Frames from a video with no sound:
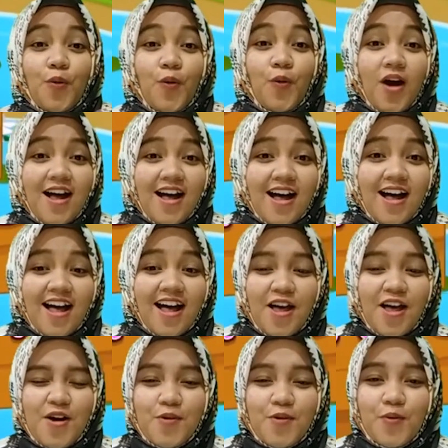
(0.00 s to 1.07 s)
Wow,
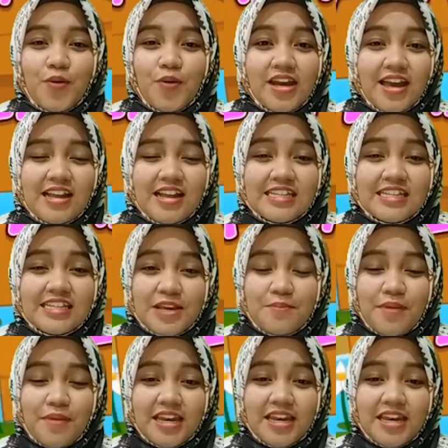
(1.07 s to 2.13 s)
we can
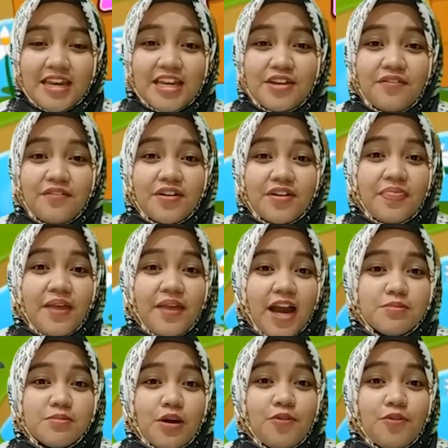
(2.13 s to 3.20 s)
see many
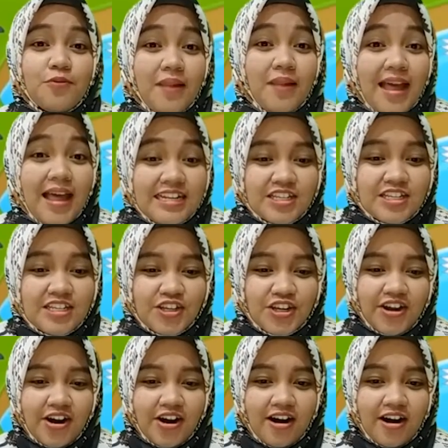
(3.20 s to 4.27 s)
different types of plants
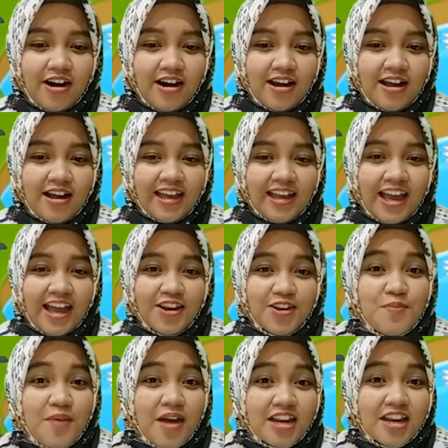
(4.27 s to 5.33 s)
here. Can
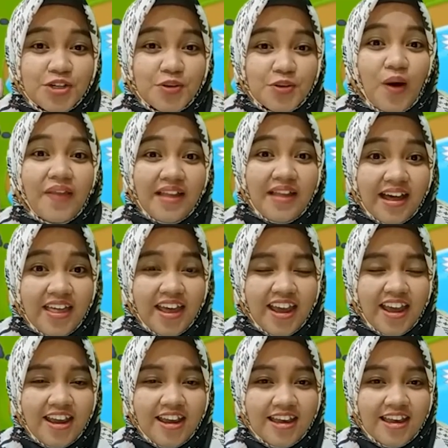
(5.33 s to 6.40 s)
you mention what are
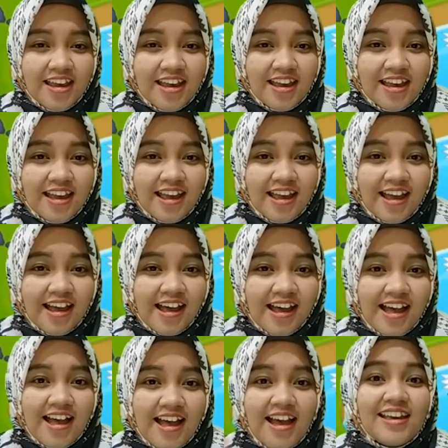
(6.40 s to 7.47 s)
they?
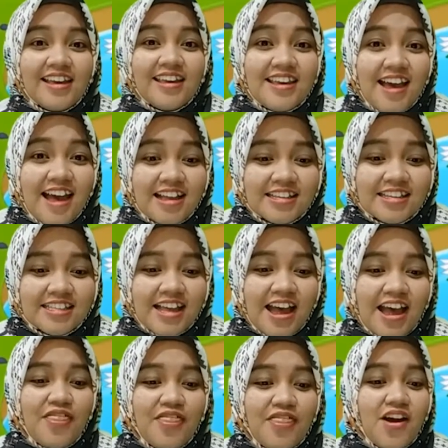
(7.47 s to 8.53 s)
Yes,
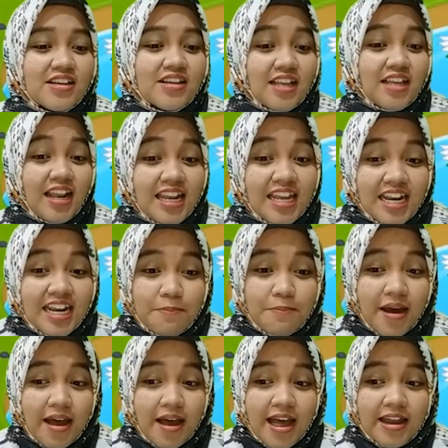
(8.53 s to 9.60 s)
there is a lily
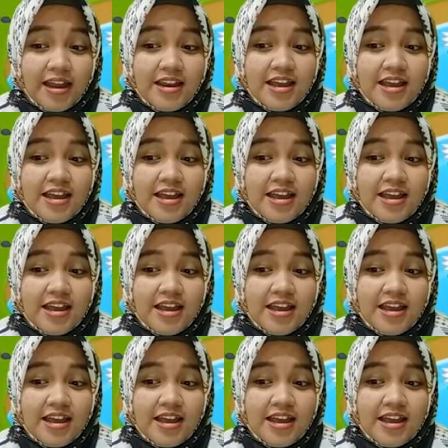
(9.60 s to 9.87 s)
pad,